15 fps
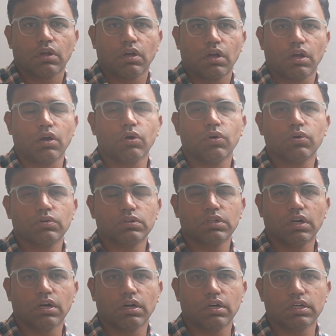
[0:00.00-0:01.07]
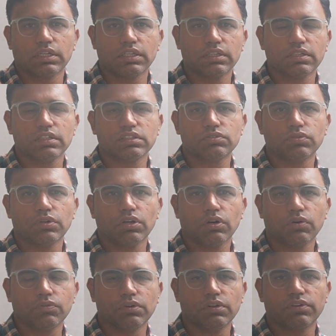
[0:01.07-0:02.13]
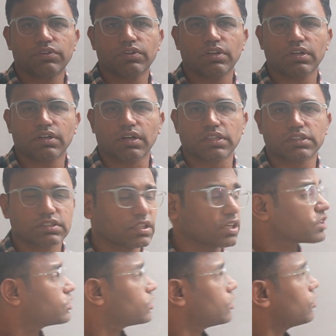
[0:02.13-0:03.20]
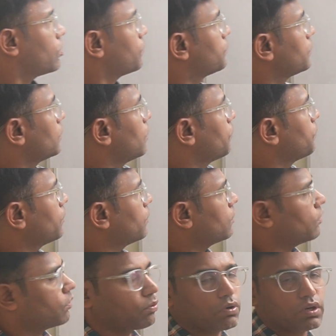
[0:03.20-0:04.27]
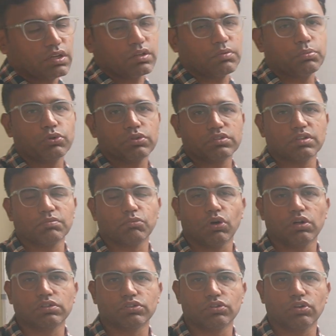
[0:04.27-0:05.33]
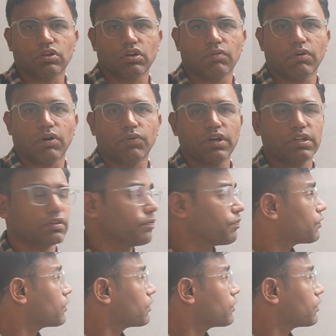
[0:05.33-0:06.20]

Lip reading: Hello, in this video we'll see construction of DFA over input symbol 0, 1